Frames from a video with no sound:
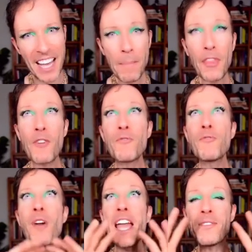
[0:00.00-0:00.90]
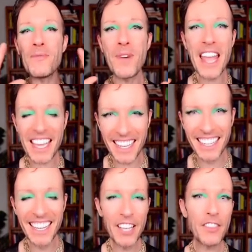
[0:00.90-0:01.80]
but the right wing,
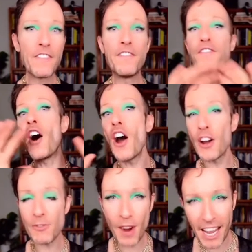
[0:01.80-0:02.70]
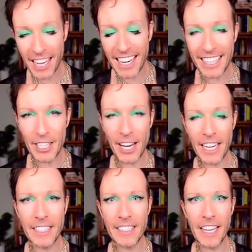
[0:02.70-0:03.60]
the far right in the
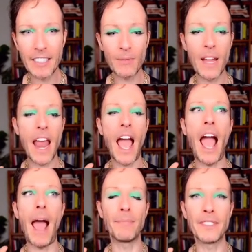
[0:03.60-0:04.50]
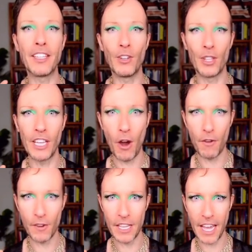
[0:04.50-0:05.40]
United States, went absolutely
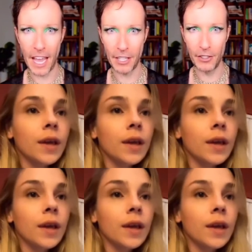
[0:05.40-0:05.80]
over the edge.